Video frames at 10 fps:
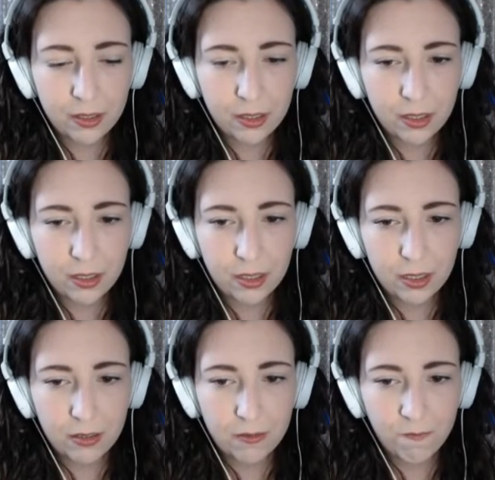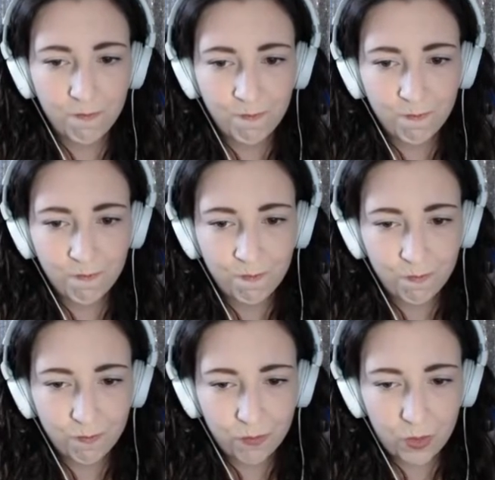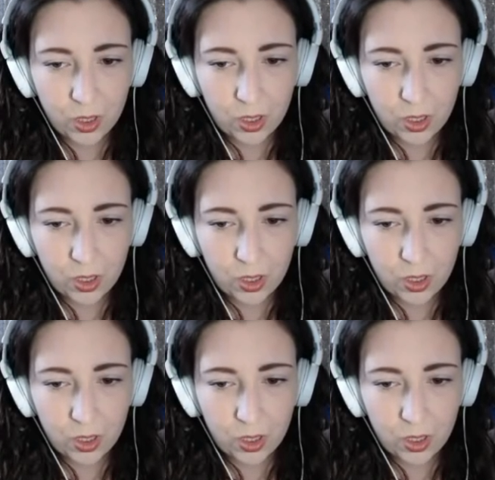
No one is speaking in this clip.